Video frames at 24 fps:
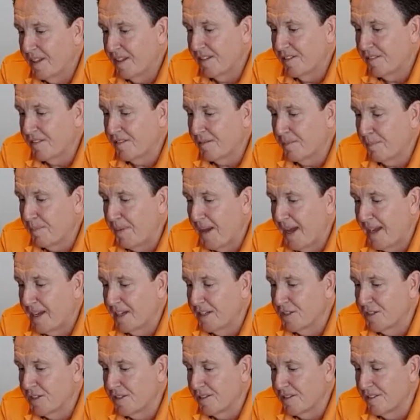these
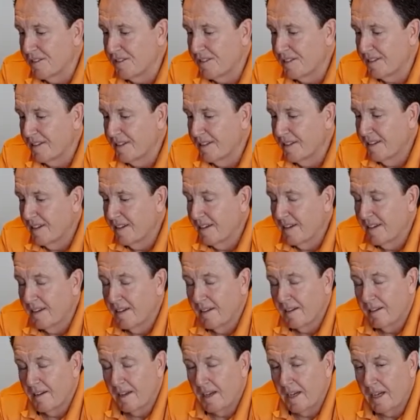packages
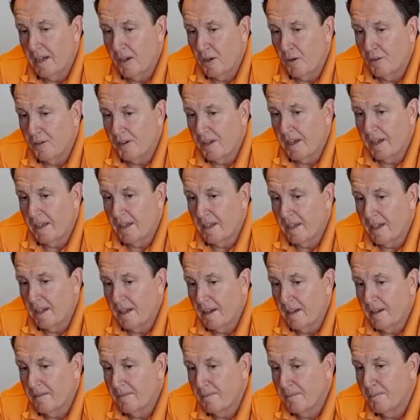on
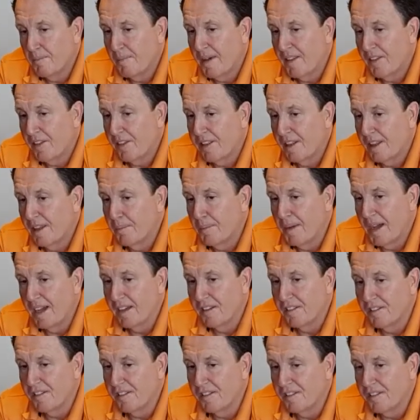a monthly
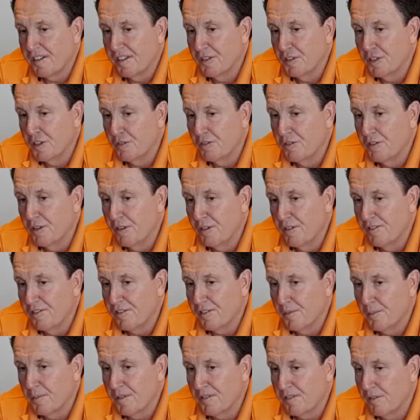basis, and you
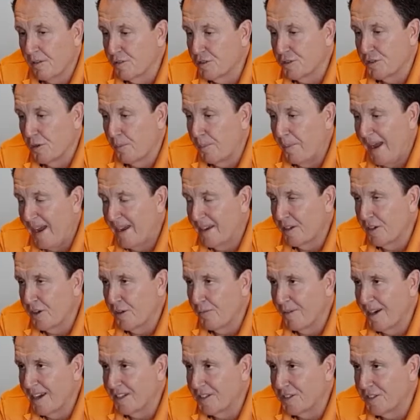use them. As long as you're paying
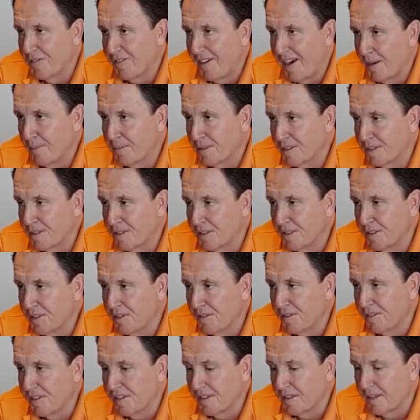your rent, you're able to
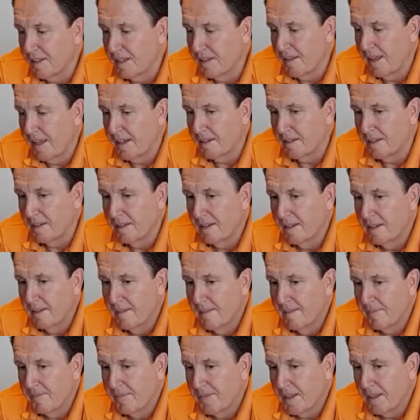use it. And that
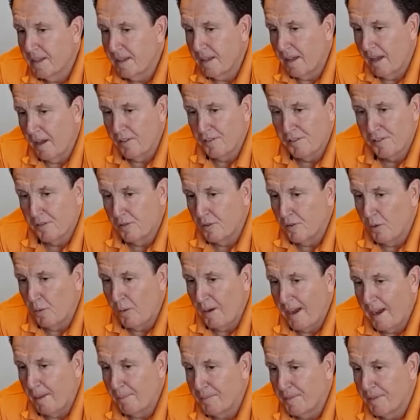goes all the
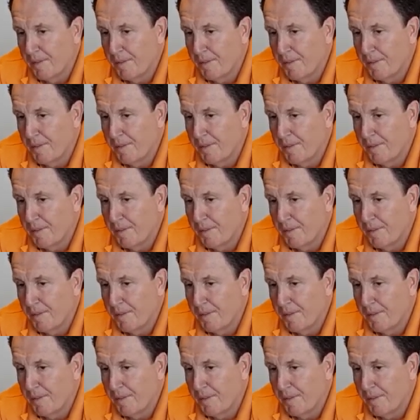way